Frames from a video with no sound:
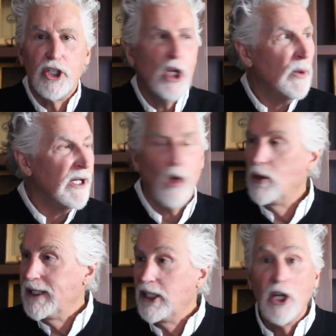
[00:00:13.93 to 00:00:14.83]
You and
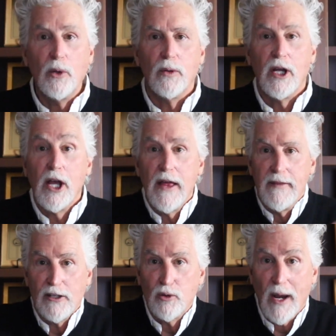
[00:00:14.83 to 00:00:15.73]
only you.
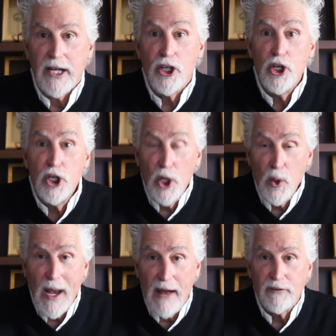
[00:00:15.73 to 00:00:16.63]
That's right,
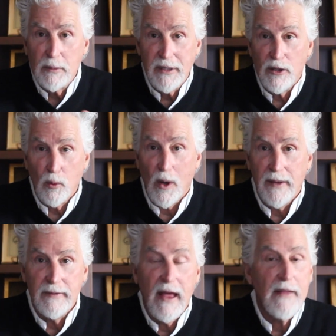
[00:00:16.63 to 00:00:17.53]
you have to be the
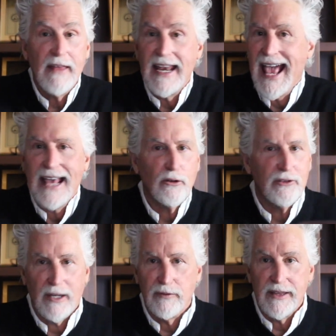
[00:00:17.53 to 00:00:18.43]
one that
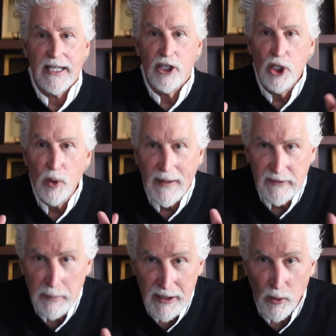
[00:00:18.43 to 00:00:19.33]
handles everything. You have
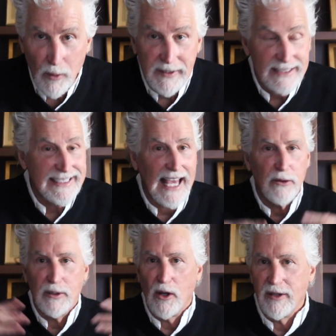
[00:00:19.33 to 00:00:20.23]
to be the one that's
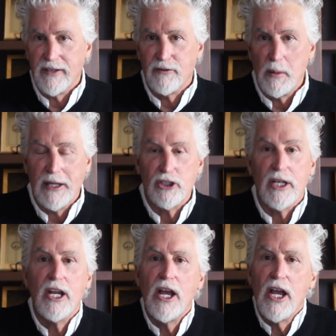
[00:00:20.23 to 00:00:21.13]
gathering all the
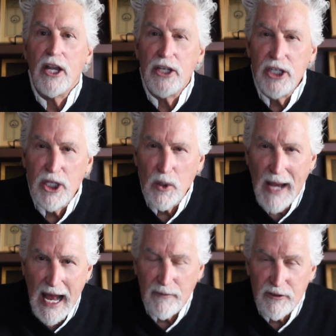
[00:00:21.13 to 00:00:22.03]
information. You
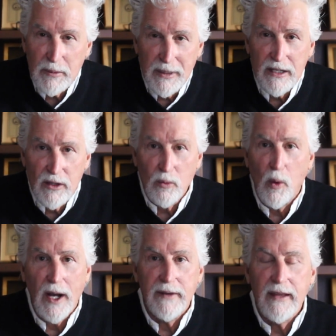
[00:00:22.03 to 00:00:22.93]
have to be the
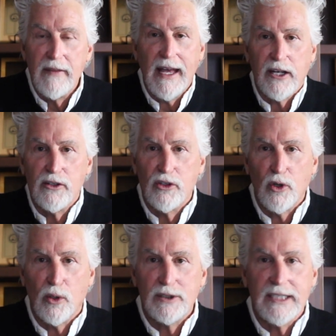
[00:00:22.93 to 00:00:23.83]
one that
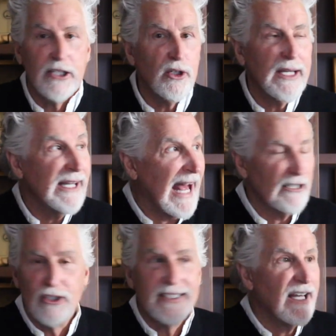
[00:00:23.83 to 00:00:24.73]
controls it. You
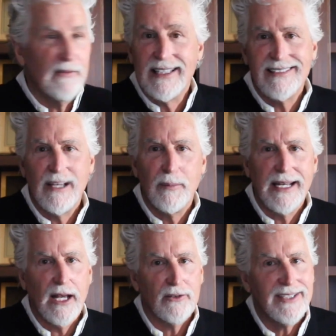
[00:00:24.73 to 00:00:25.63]
cannot just give it to
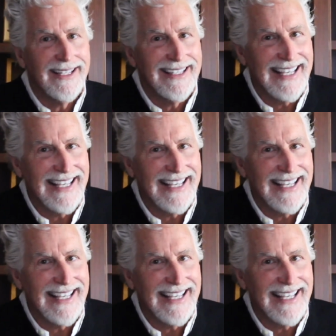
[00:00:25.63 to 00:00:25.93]
somebody else.